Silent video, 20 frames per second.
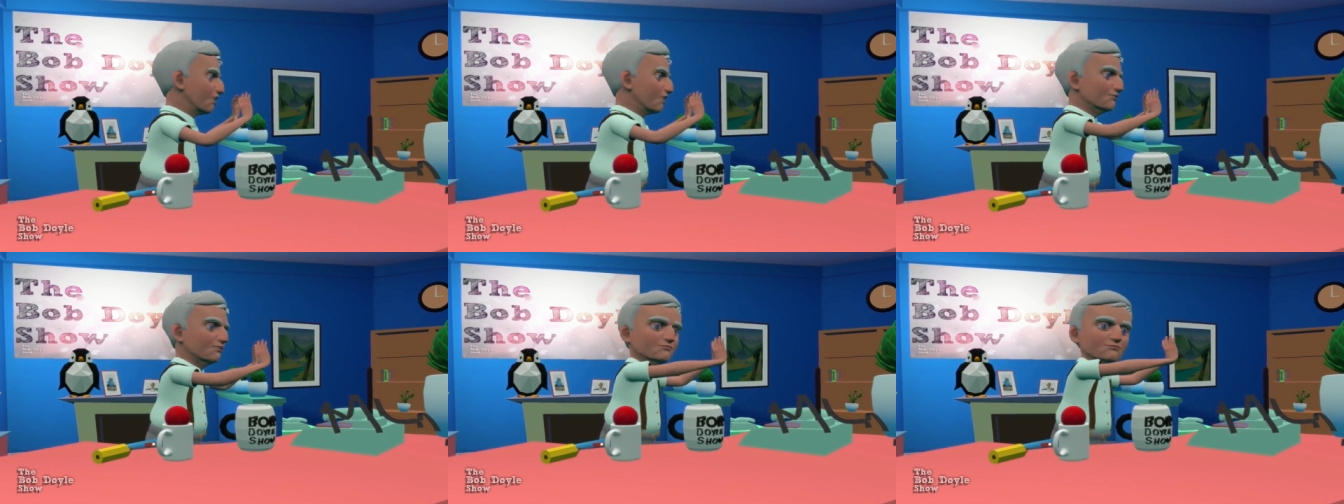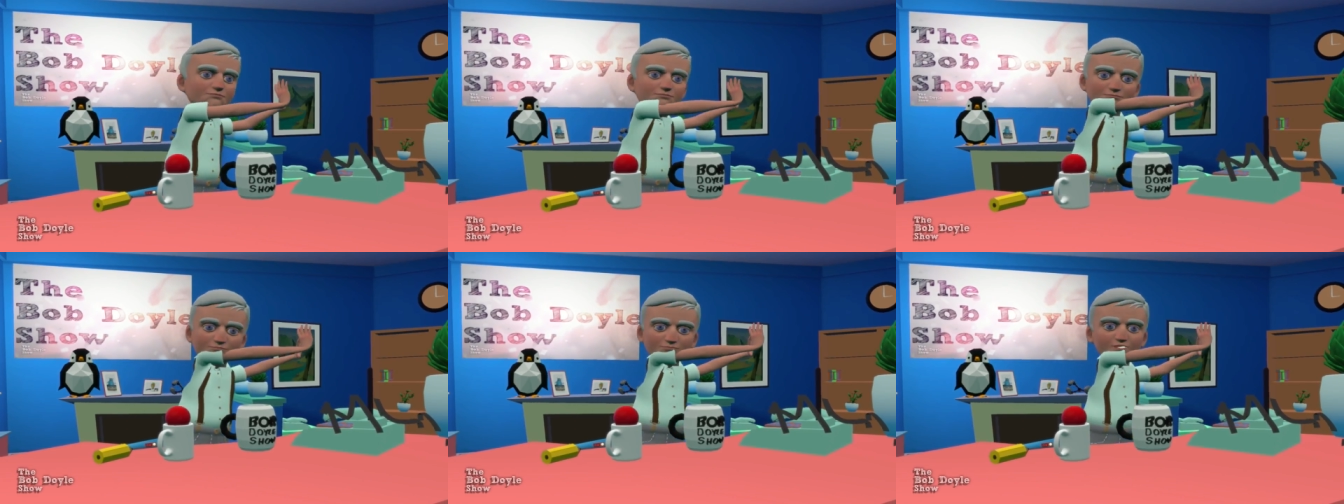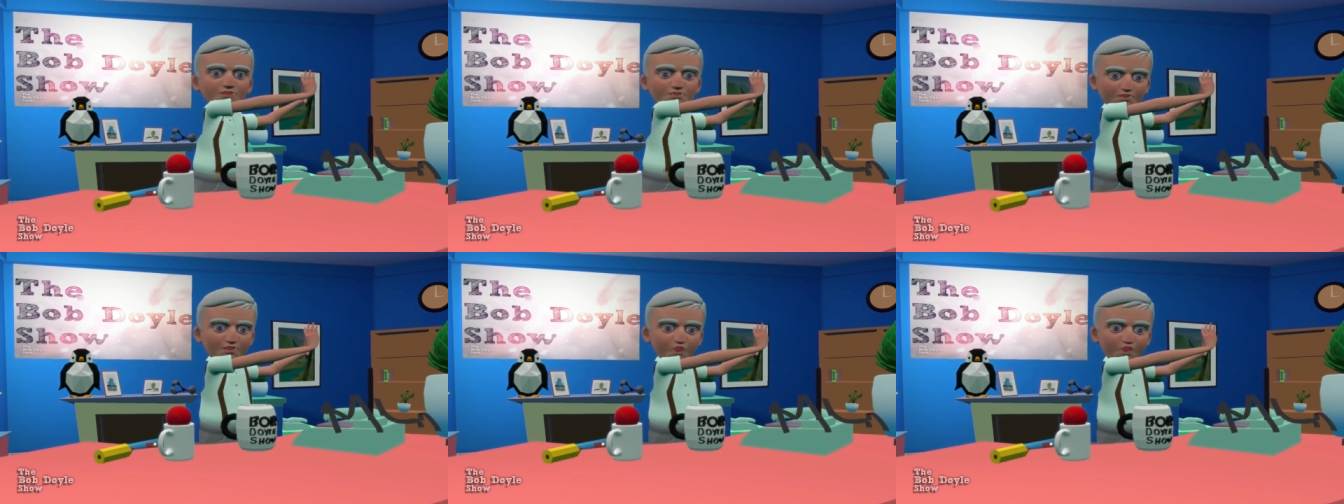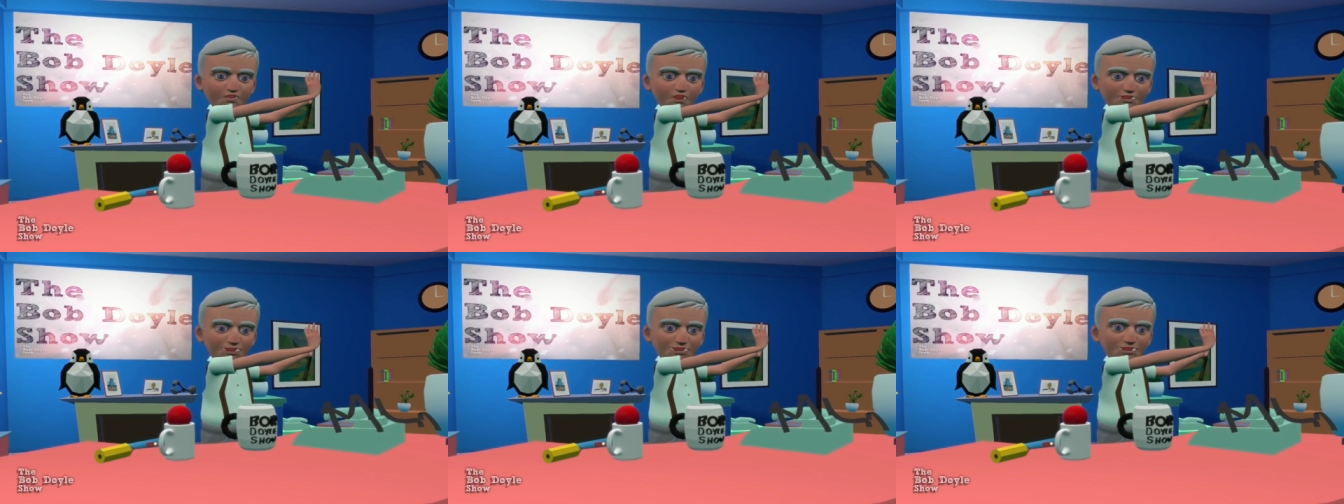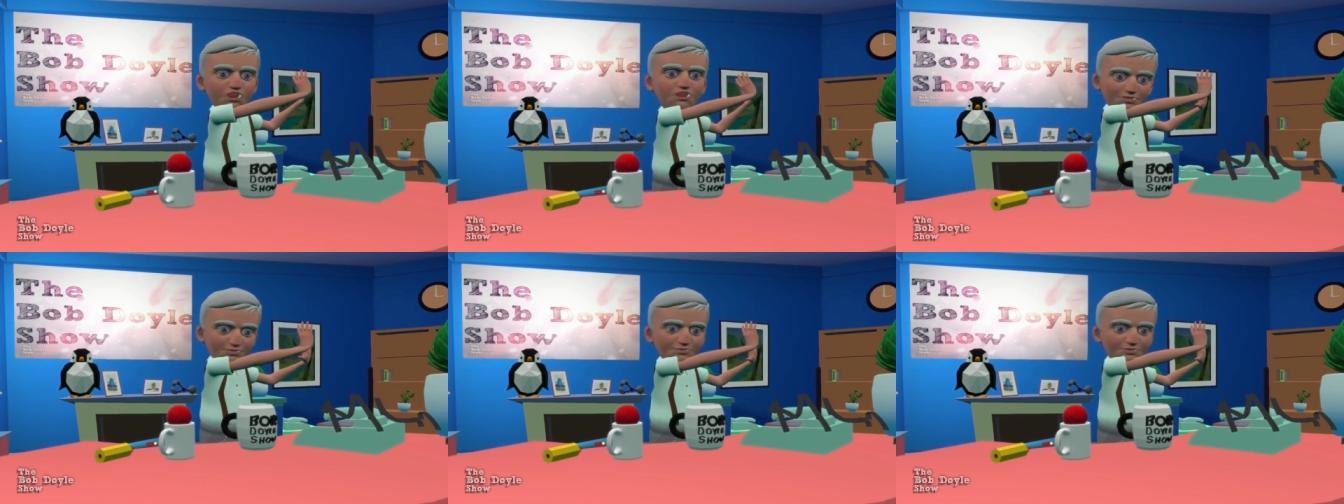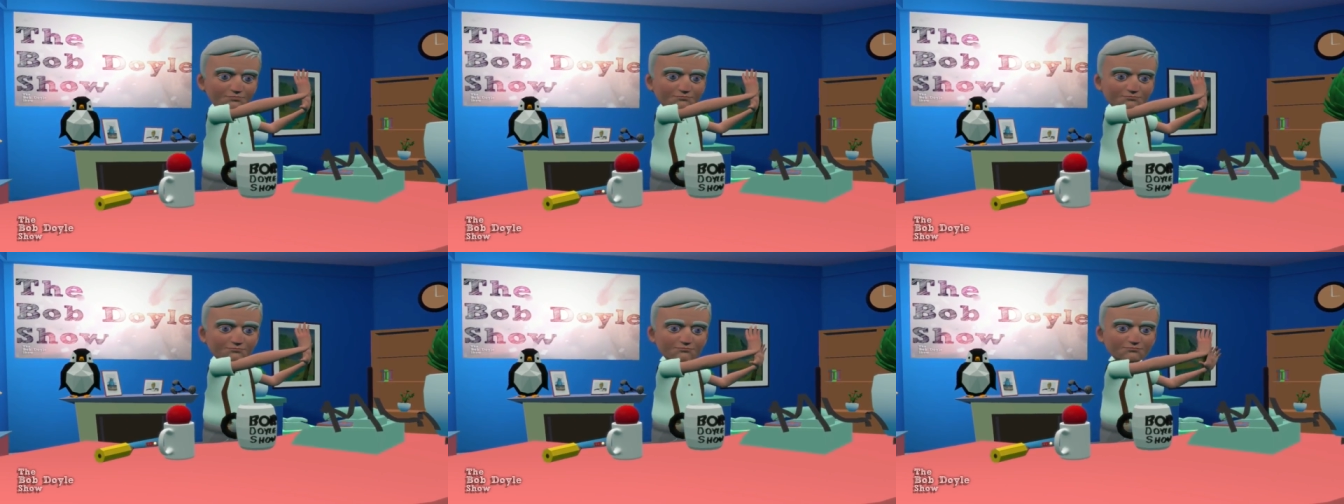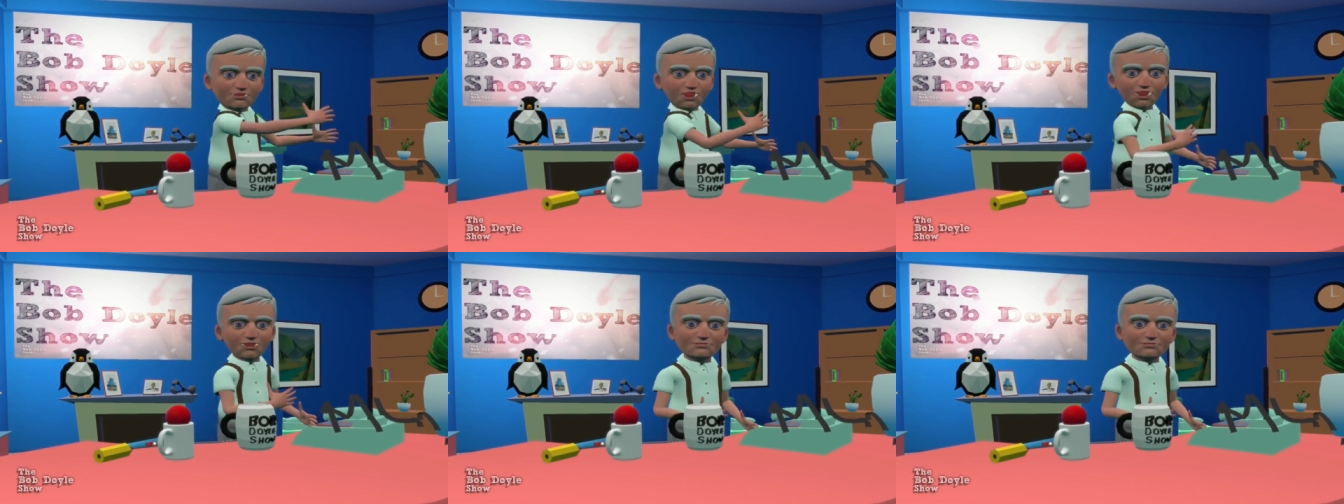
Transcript: literally push.